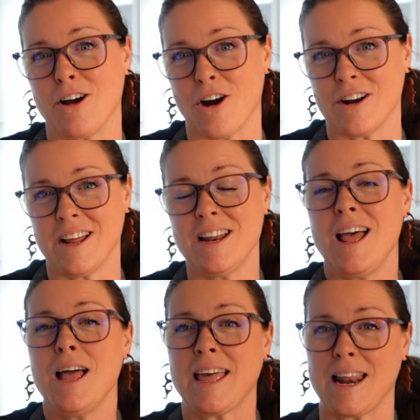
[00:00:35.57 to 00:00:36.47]
garden
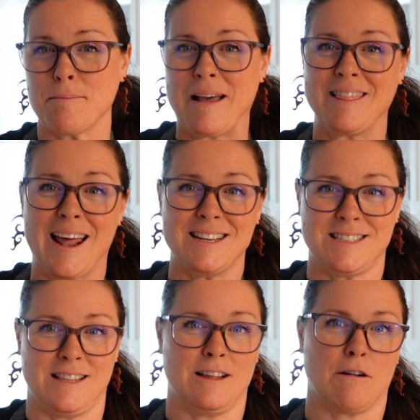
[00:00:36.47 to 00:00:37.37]
getting my
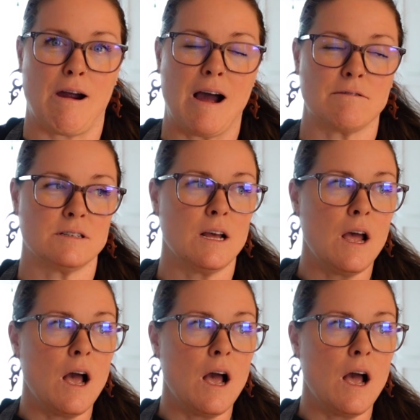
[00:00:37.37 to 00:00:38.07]
lettuce in the ground.